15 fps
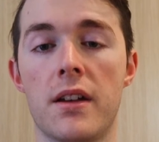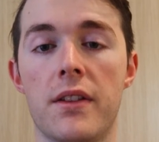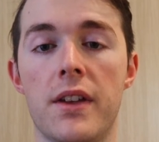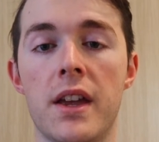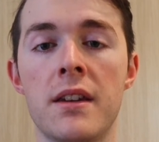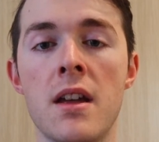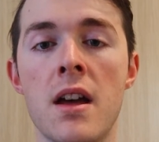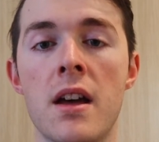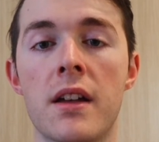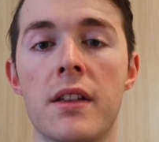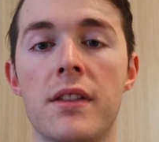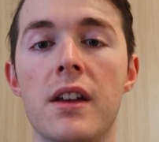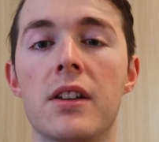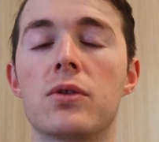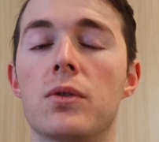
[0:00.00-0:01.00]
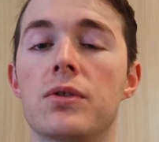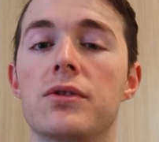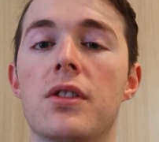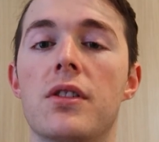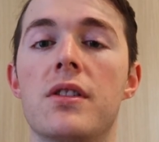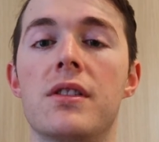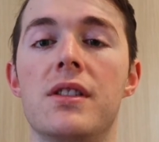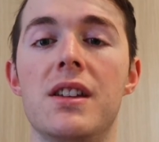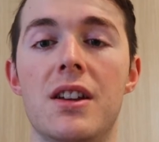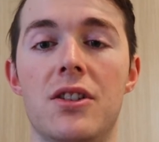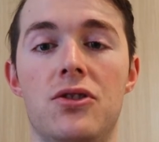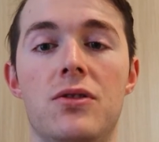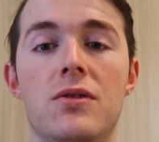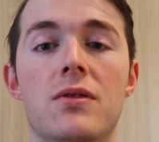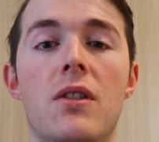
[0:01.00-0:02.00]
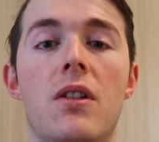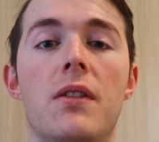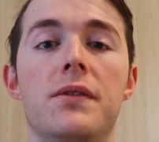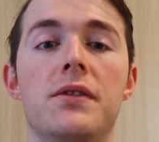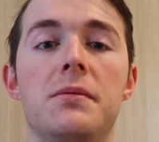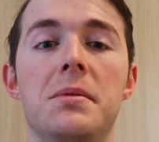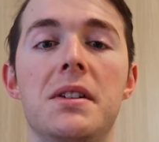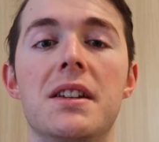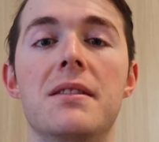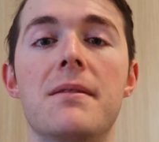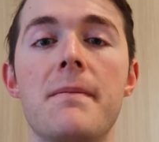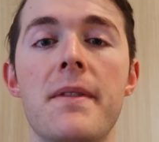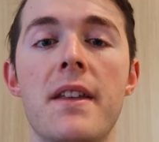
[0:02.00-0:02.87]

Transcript: Then there's also the issue of speed.